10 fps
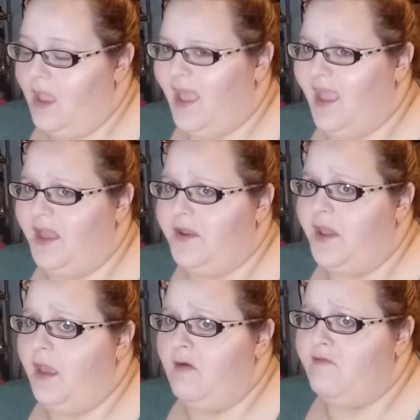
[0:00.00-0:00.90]
and
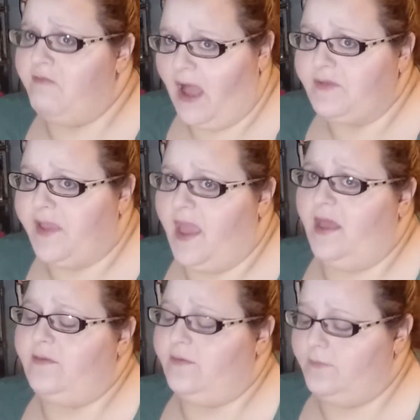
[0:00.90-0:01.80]
5
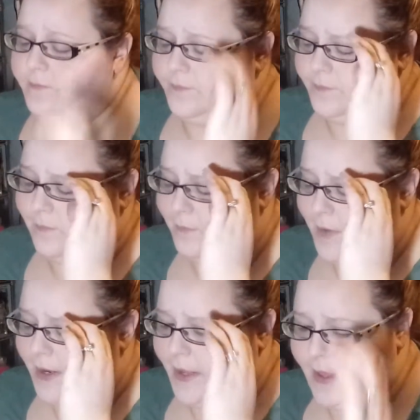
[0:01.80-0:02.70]
cats,
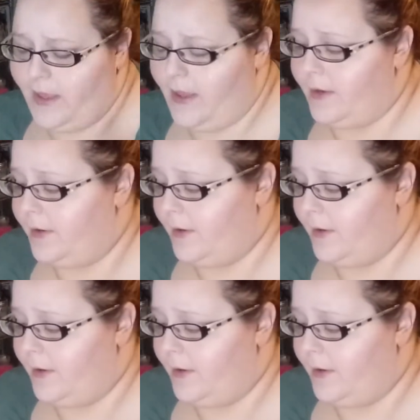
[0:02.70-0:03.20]
might I add.